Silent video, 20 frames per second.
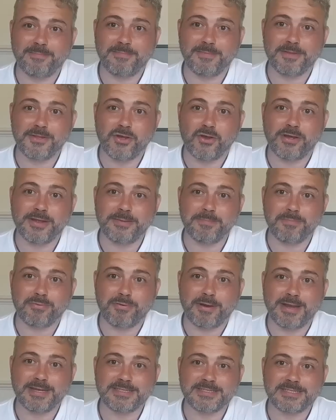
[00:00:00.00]
am not
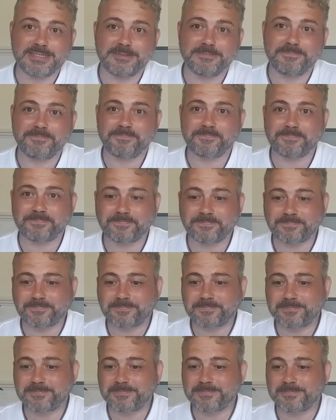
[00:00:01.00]
impressed
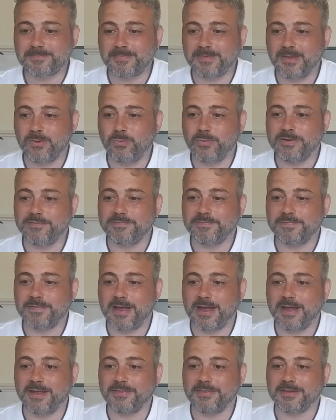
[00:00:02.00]
with
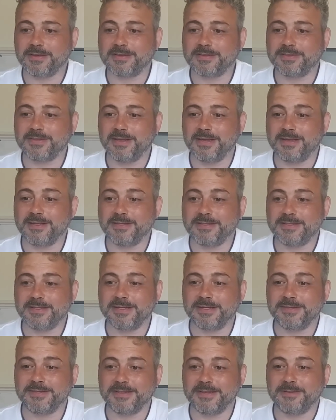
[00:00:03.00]
uh, the, the, the,
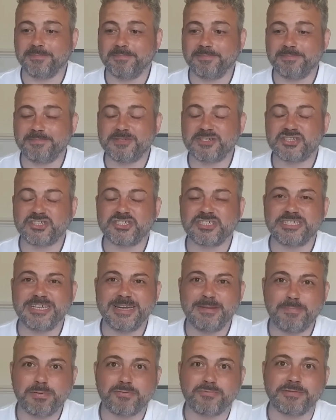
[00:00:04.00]
the
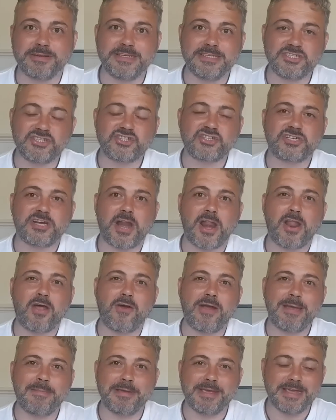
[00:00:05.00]
slippery,
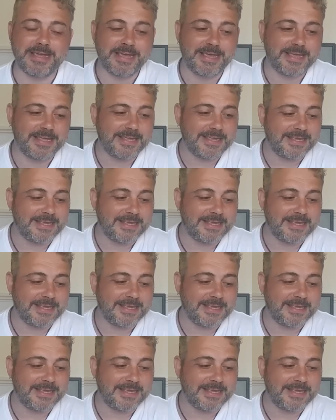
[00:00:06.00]
slimy,